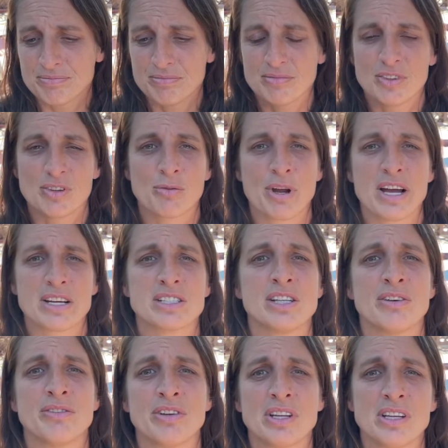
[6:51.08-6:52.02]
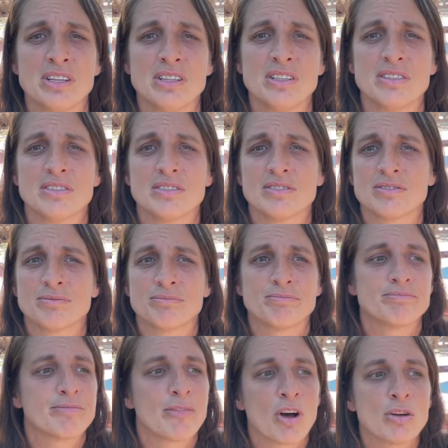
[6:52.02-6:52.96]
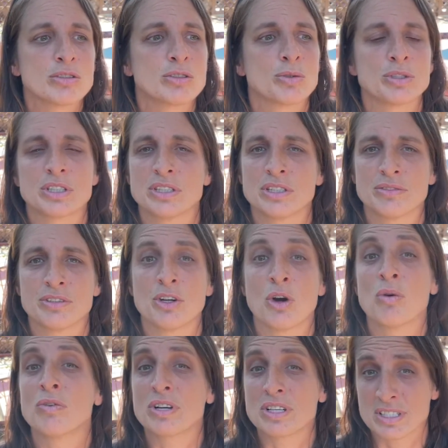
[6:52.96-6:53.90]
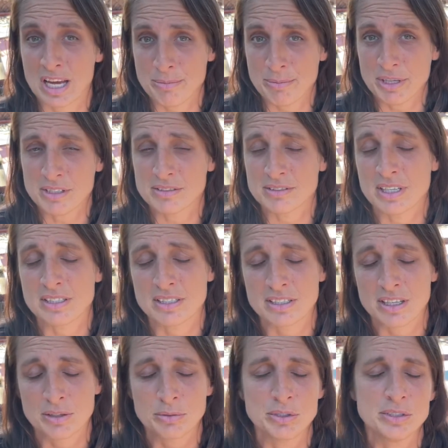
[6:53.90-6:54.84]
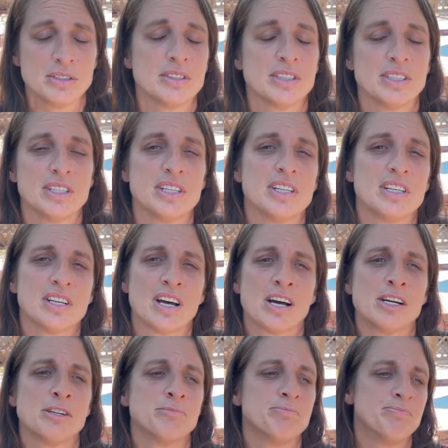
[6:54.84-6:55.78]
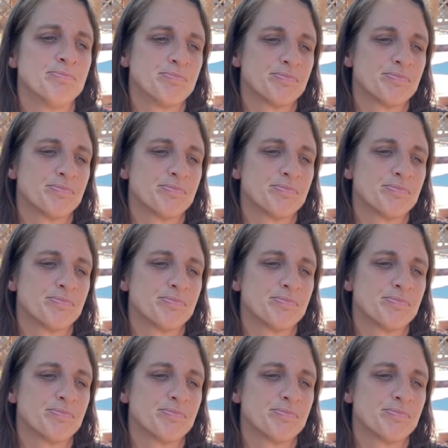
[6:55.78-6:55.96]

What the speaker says: reactivity, all sorts of different, overexcitement, that's another one.